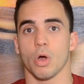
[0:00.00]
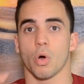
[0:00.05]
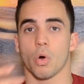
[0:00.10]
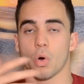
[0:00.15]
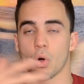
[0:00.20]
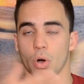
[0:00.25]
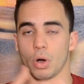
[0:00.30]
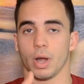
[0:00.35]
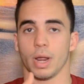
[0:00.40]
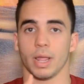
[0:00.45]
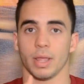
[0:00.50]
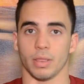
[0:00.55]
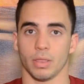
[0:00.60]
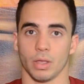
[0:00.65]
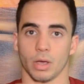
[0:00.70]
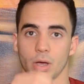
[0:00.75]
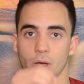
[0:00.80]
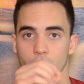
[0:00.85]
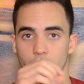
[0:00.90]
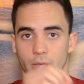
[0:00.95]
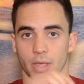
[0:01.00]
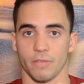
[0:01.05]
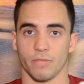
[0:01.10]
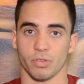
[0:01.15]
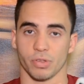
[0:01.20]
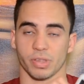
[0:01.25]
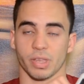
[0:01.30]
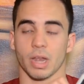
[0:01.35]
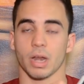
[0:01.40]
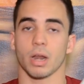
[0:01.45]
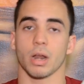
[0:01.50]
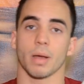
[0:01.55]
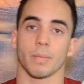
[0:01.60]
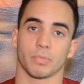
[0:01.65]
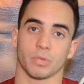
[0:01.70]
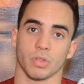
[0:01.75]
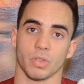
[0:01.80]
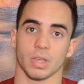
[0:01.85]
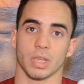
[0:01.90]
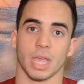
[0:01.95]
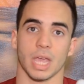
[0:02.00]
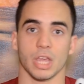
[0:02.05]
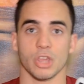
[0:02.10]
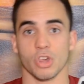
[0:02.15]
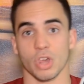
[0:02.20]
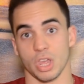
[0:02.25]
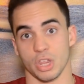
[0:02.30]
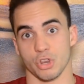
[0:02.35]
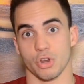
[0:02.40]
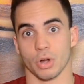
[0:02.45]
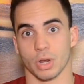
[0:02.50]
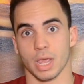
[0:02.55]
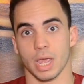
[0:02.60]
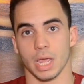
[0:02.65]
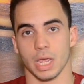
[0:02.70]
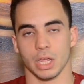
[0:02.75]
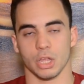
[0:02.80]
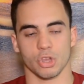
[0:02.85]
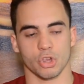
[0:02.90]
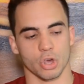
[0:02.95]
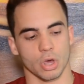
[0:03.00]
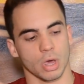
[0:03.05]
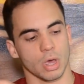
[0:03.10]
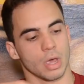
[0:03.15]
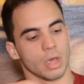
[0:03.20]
or if you set it up to the gauge in your cage.